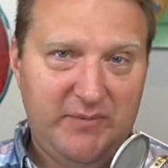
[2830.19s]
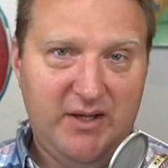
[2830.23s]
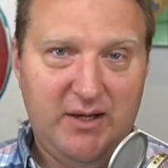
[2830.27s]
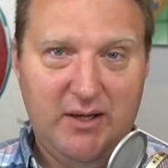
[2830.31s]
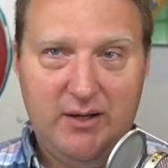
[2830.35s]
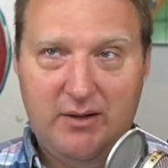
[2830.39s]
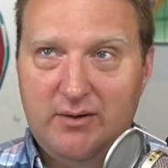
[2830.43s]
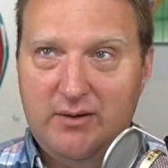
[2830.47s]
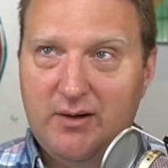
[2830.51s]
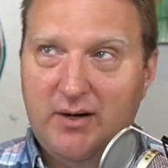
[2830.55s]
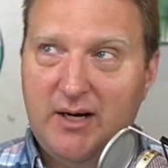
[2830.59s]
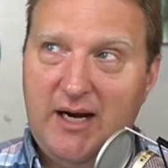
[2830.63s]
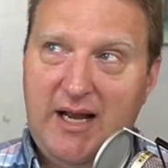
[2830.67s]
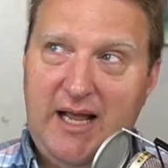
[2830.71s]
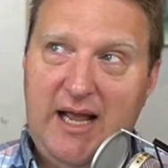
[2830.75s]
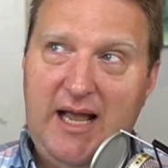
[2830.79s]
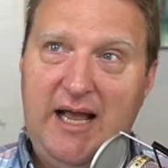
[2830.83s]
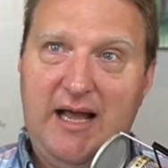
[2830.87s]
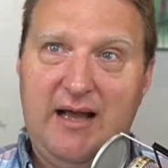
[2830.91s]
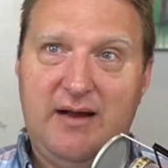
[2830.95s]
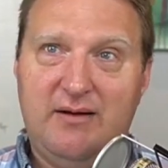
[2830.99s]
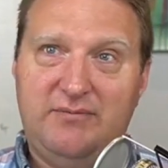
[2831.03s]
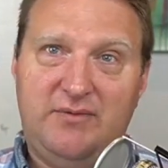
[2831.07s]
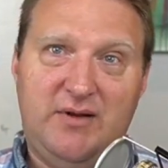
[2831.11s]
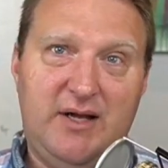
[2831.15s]
you know, you're going to
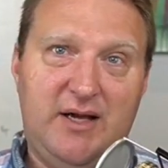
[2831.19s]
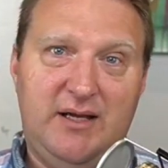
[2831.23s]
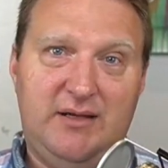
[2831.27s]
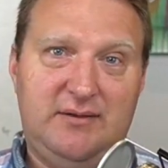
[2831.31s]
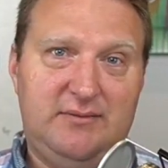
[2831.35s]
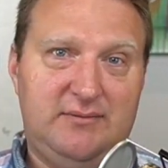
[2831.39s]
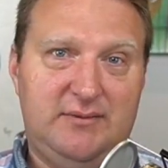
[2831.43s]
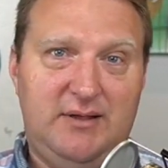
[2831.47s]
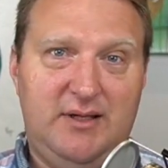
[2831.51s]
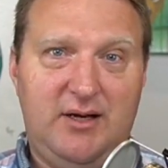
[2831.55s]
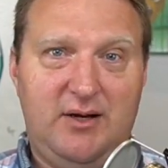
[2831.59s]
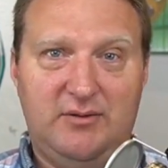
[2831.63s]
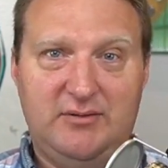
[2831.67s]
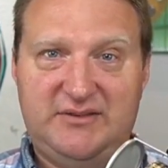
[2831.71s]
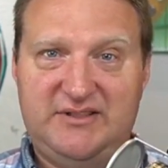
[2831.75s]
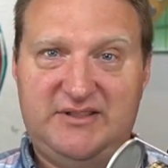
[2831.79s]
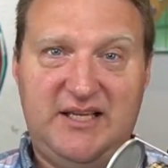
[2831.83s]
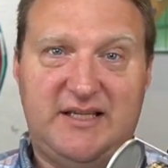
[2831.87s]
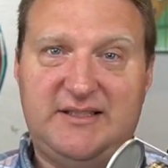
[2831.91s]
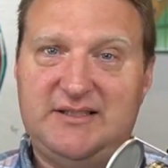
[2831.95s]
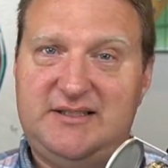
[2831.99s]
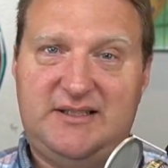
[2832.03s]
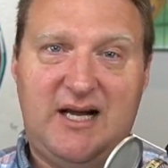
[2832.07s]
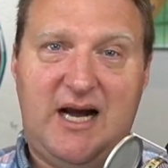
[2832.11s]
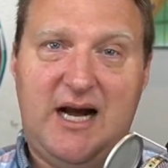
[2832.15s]
have like, you know,
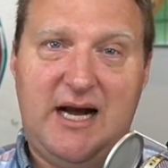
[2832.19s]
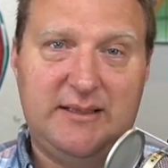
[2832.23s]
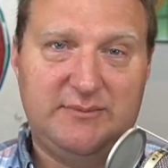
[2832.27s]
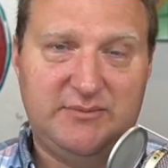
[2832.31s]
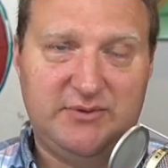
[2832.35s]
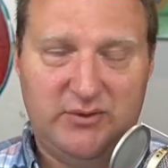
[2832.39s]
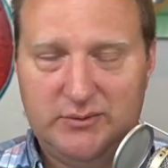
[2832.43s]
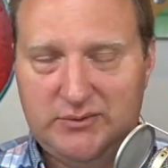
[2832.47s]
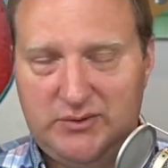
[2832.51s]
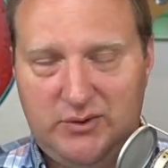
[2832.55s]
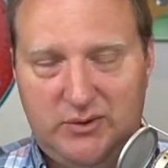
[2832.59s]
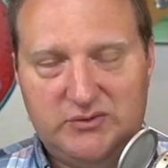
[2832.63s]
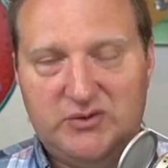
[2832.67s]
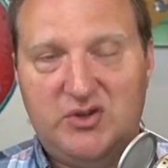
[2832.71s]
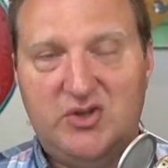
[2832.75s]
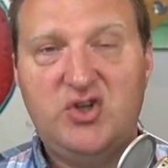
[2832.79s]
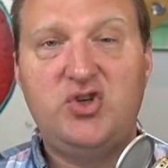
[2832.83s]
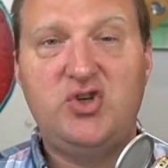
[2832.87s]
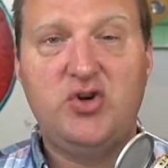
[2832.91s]
six times the results.